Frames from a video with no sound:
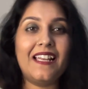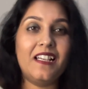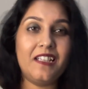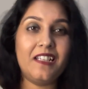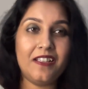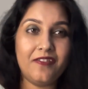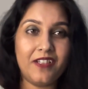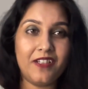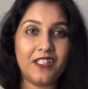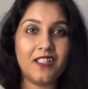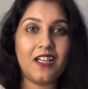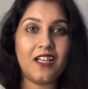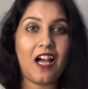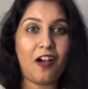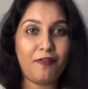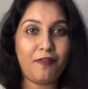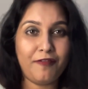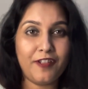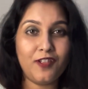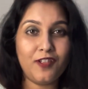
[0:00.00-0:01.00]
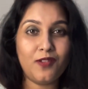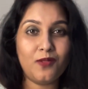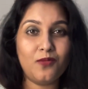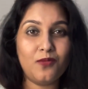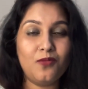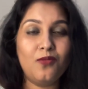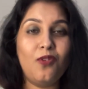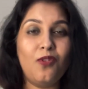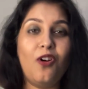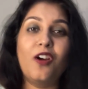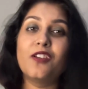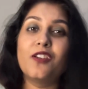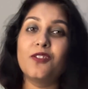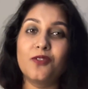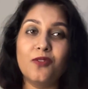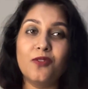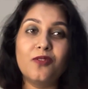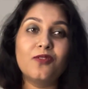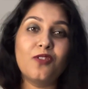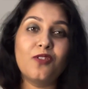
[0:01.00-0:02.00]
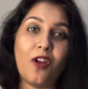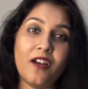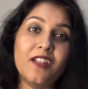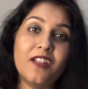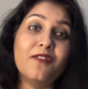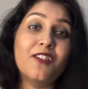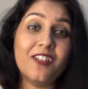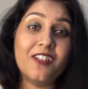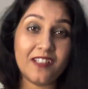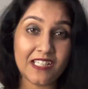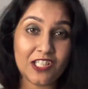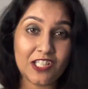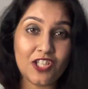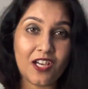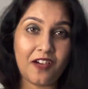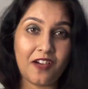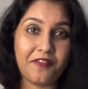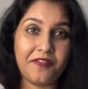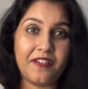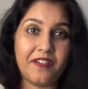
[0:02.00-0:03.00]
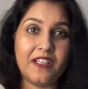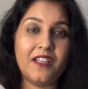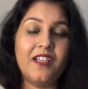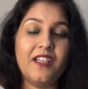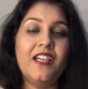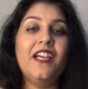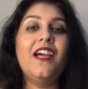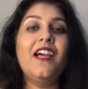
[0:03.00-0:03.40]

and leave it halfway through, or not even reach halfway.